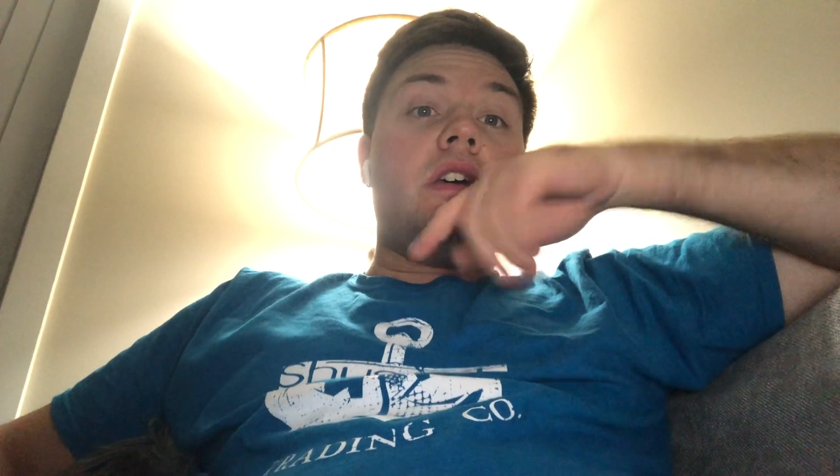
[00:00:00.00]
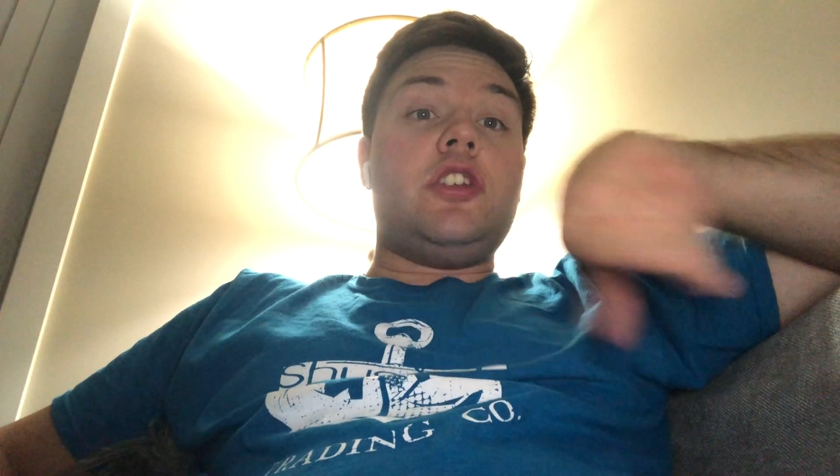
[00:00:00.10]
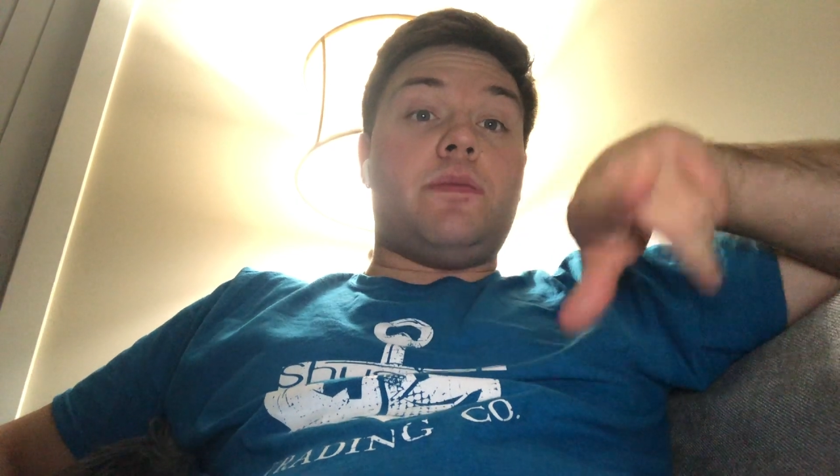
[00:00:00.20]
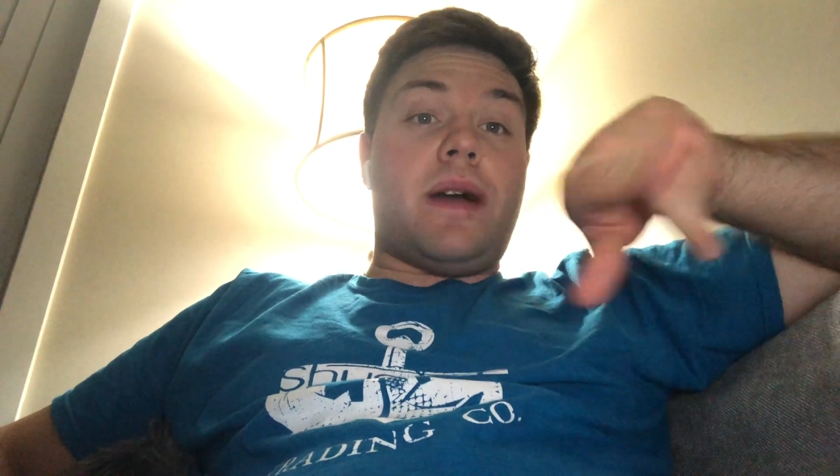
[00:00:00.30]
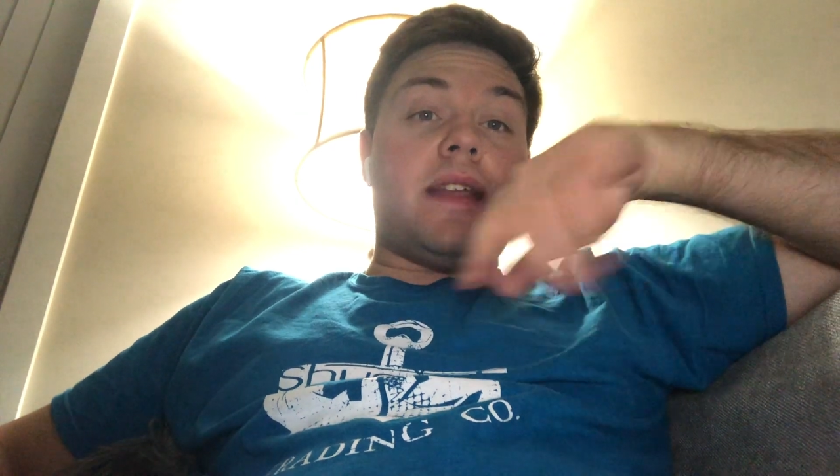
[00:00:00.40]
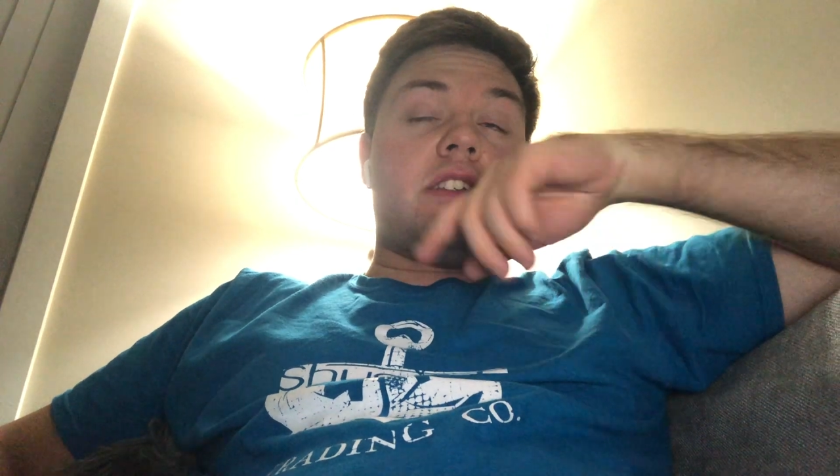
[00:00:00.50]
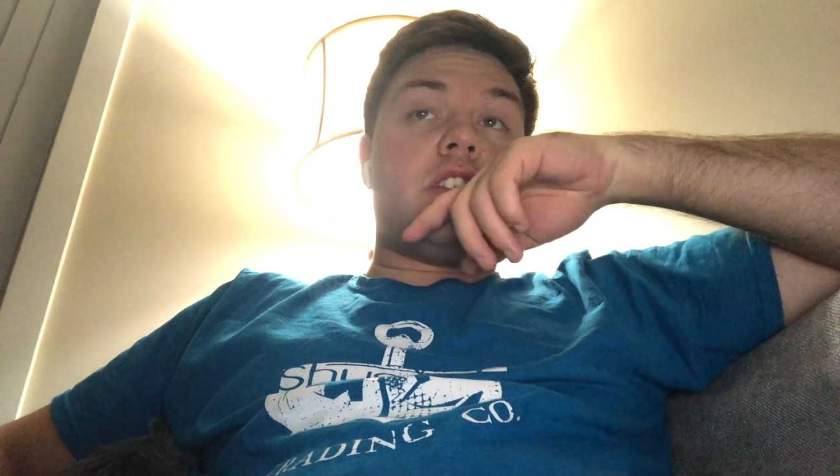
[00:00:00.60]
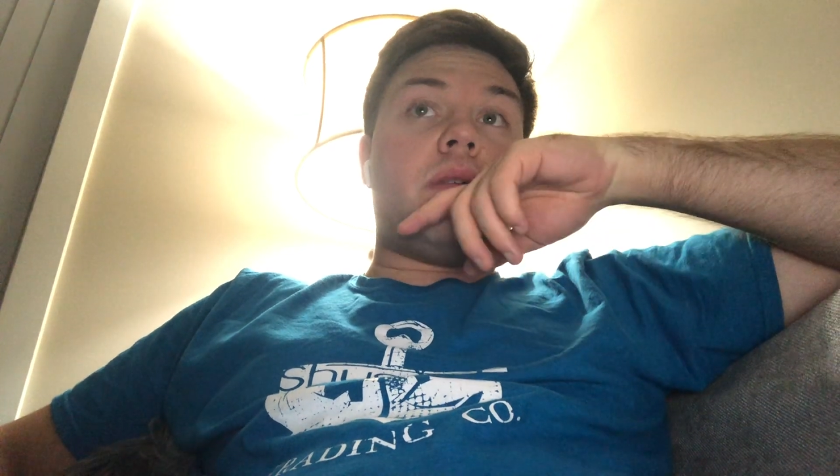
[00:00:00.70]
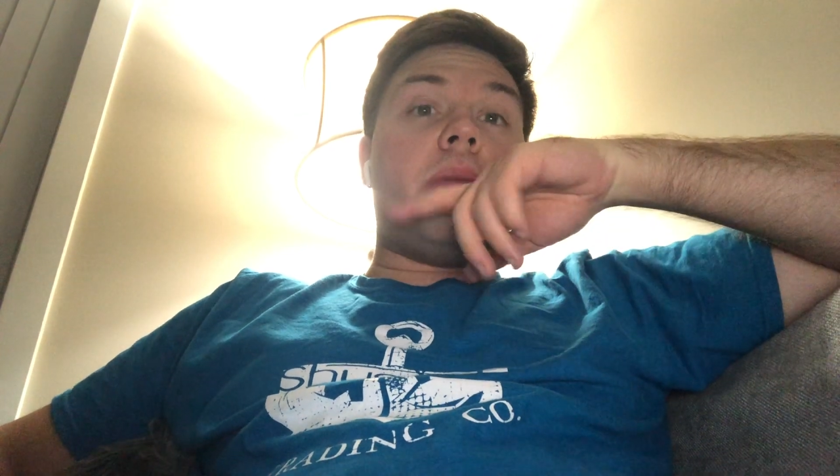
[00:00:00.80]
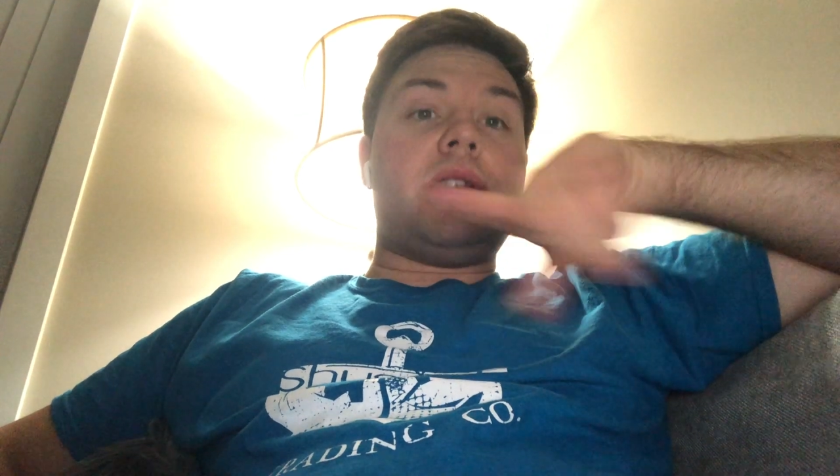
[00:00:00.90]
Japan is
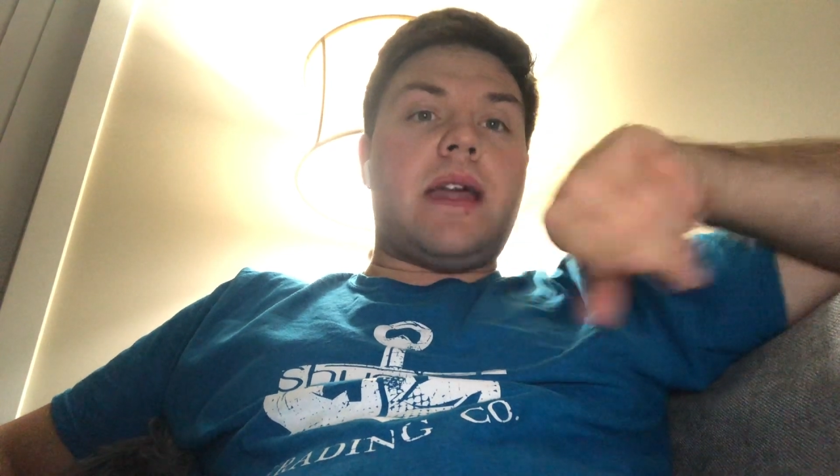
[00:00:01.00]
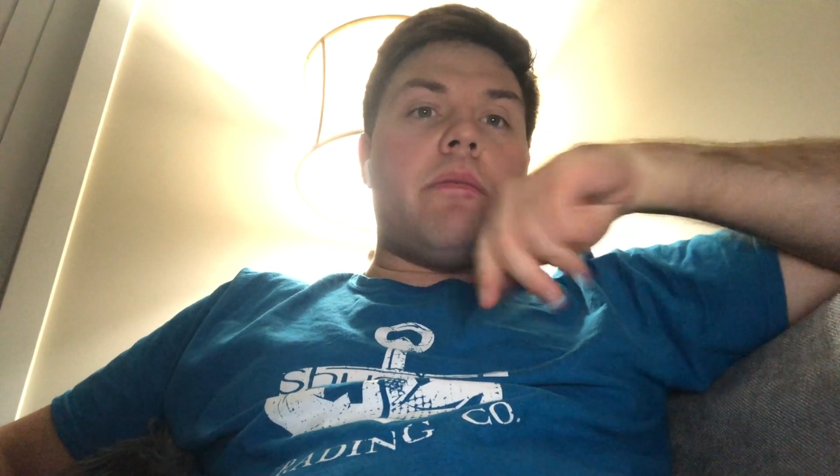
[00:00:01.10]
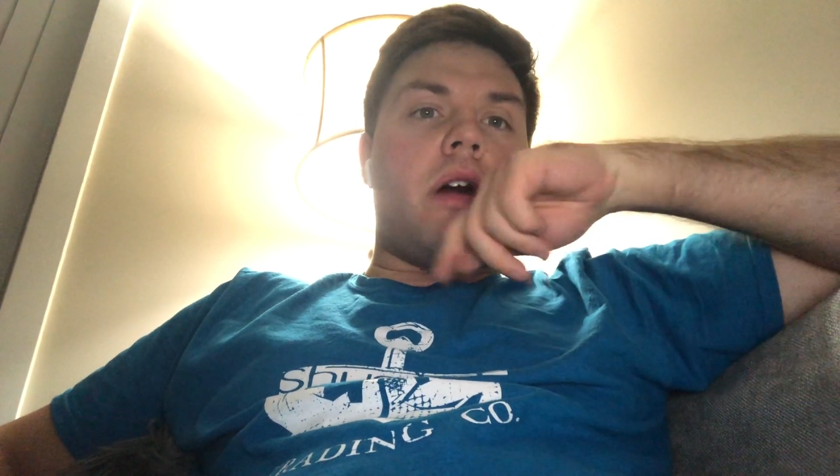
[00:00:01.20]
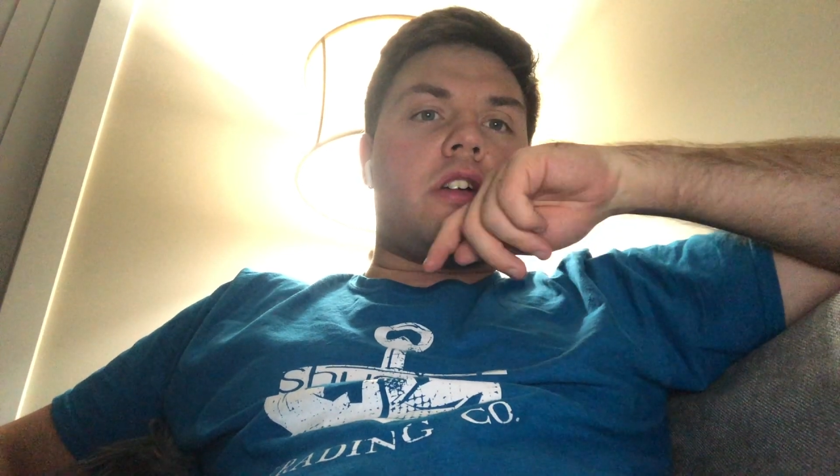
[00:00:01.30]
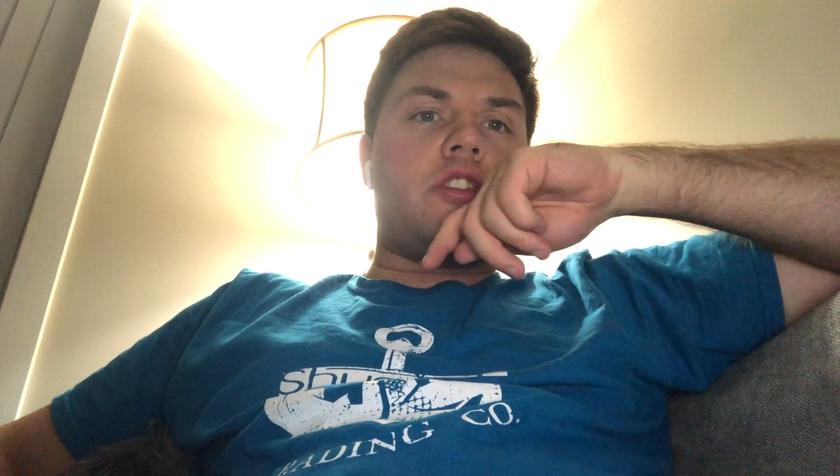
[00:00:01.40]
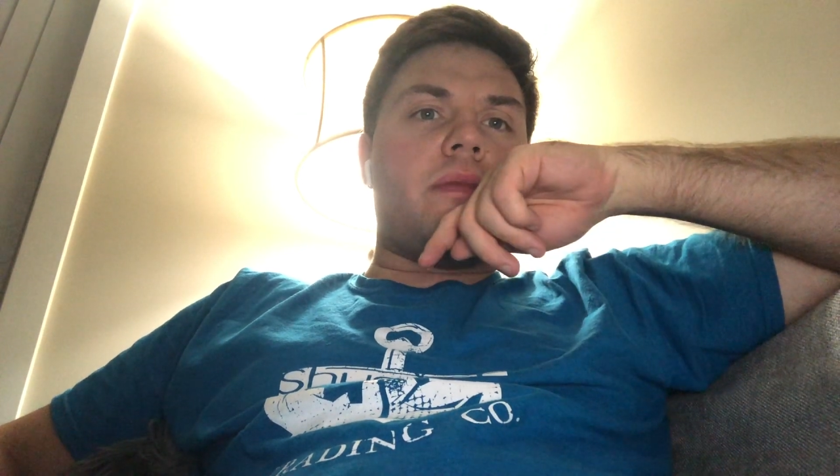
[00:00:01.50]
as well. But Denmark's